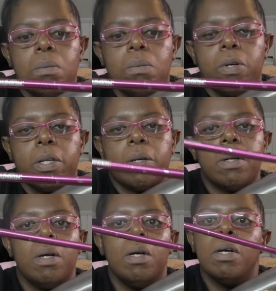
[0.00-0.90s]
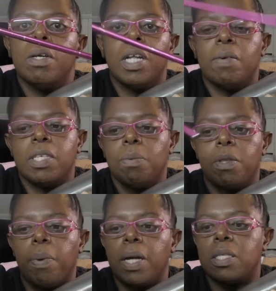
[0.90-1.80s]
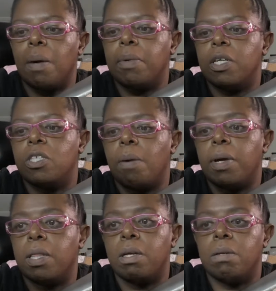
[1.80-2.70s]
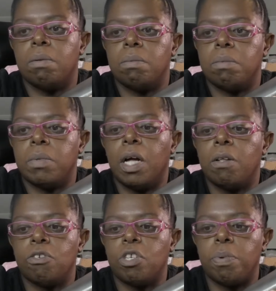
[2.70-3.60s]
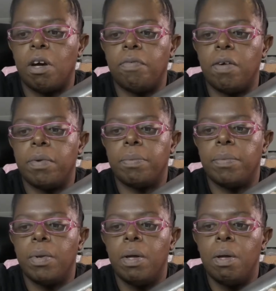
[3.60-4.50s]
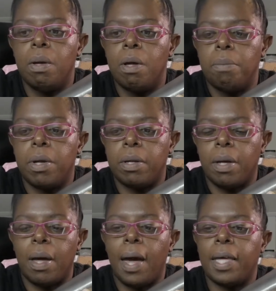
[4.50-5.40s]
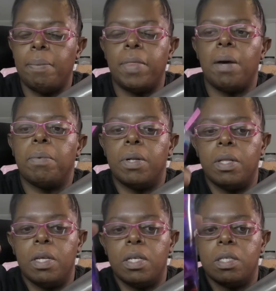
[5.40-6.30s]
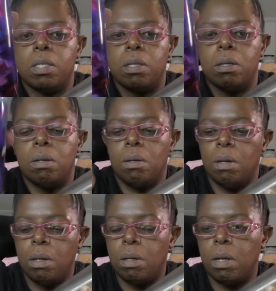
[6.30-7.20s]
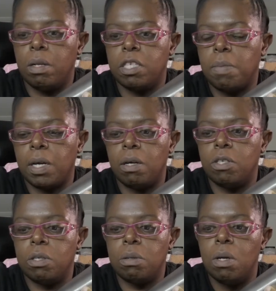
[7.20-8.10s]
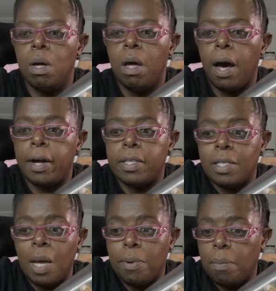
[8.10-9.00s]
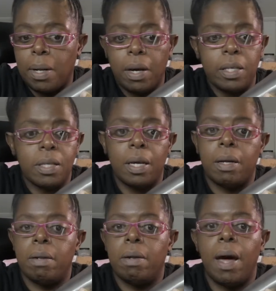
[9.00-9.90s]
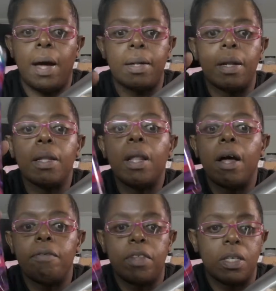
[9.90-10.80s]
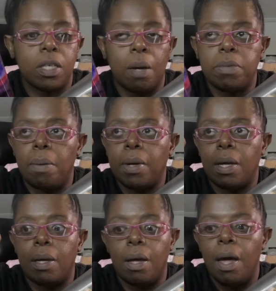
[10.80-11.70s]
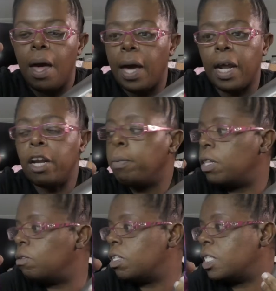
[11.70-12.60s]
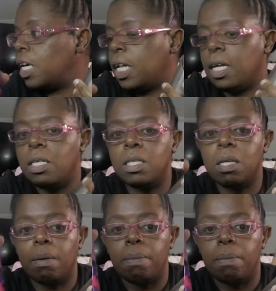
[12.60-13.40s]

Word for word: Right there. You can even see where the paint's coming. This, I mean, the color's shipping off of it. But yeah, I keep that one in this. This is my go-to. I keep it on my nightstand. I love these cups. I mean, and I normally do the skinnies.